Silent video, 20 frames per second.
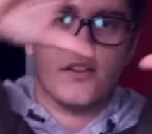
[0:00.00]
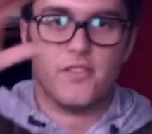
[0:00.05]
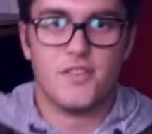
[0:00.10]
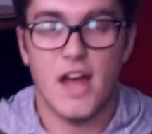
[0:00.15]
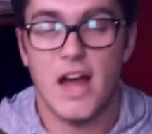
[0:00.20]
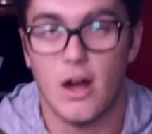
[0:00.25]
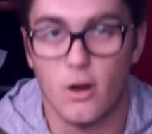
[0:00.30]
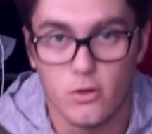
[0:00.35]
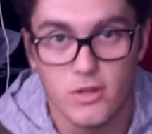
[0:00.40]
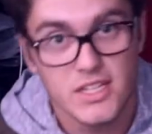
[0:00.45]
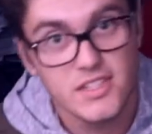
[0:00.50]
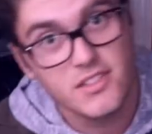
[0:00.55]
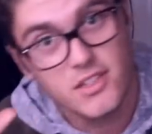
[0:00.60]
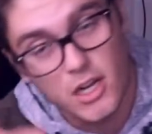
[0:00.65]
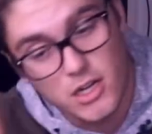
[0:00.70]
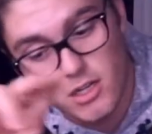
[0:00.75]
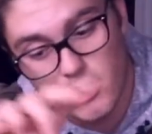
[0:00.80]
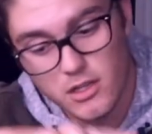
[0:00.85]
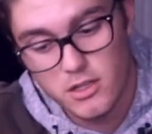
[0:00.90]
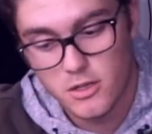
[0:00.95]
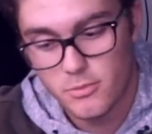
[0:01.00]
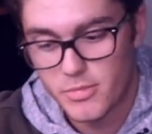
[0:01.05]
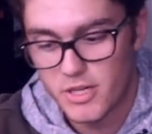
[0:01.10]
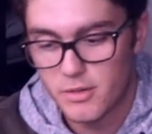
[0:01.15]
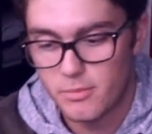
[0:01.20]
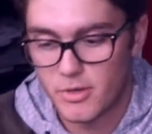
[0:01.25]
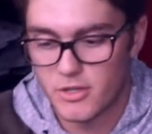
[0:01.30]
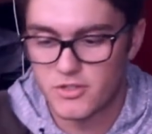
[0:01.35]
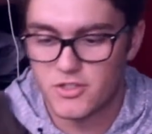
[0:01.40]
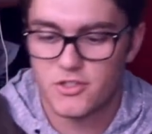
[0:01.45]
Now, let's talk a little
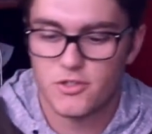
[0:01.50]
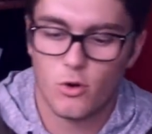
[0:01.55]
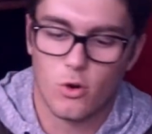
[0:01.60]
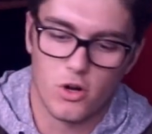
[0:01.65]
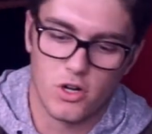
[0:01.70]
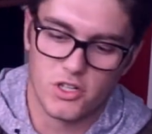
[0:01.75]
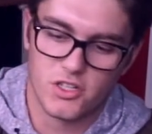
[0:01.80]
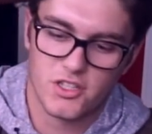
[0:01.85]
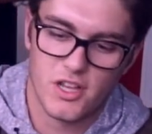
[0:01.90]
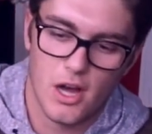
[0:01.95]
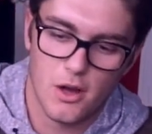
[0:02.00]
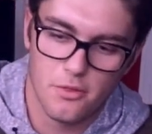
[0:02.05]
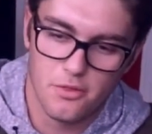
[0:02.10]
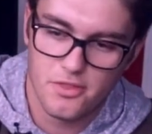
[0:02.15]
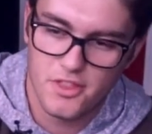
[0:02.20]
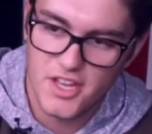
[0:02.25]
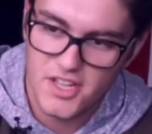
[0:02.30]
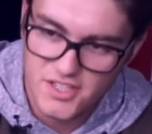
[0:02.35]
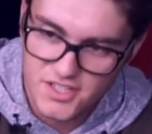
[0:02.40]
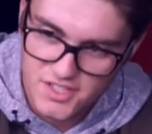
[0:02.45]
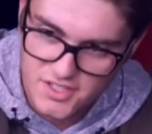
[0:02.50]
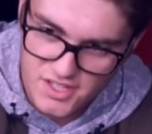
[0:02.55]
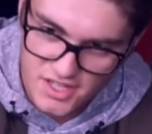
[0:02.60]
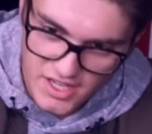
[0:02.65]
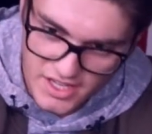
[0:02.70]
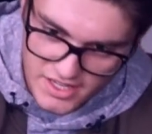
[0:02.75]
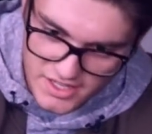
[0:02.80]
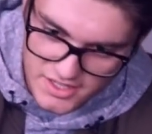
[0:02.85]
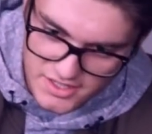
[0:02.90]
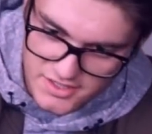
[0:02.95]
bit about storage. Now, this
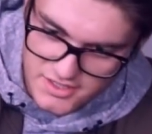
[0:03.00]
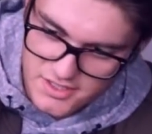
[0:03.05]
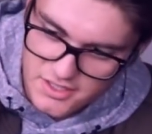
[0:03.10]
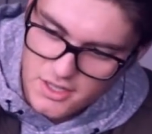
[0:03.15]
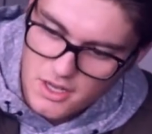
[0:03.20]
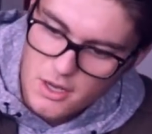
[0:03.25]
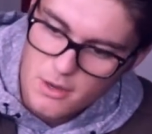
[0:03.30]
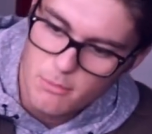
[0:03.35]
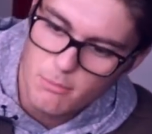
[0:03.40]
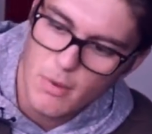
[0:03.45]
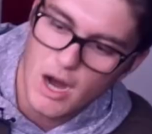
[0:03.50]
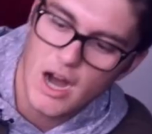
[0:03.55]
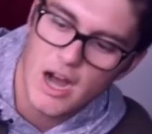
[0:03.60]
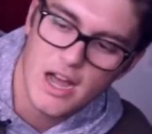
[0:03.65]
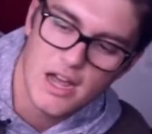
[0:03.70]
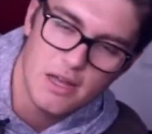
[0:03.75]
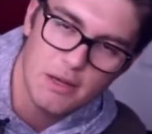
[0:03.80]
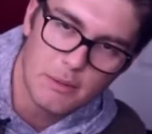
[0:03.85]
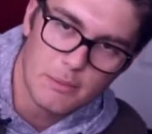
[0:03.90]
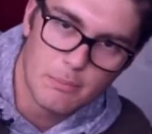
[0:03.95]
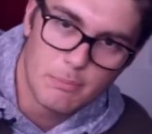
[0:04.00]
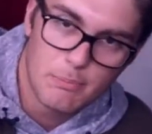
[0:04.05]
is my